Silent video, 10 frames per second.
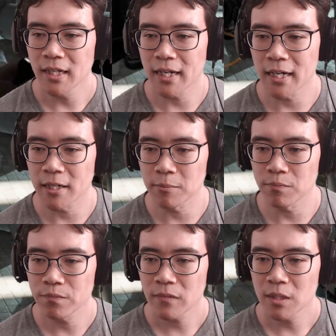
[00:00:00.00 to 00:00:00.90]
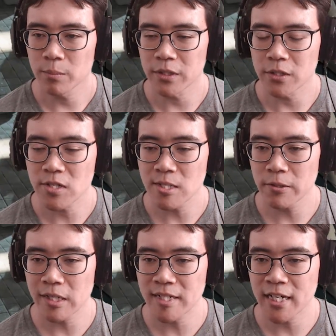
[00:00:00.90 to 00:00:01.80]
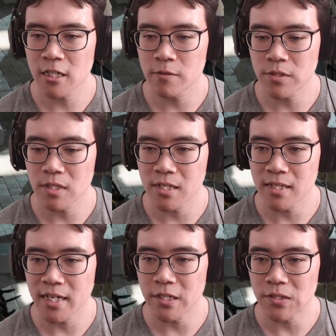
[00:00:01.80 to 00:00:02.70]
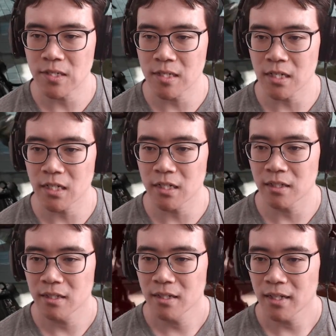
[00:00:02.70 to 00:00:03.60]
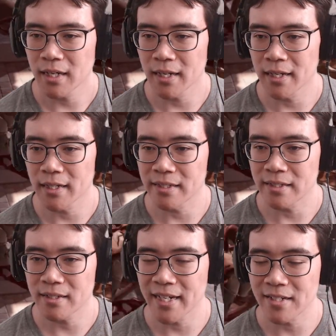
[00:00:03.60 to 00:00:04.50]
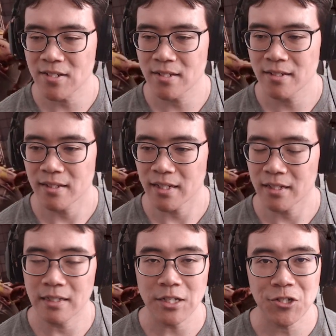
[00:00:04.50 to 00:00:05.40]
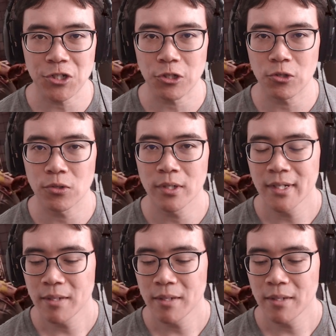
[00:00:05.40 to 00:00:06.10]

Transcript: but they're slowing it down so then that you can see that they can hit you,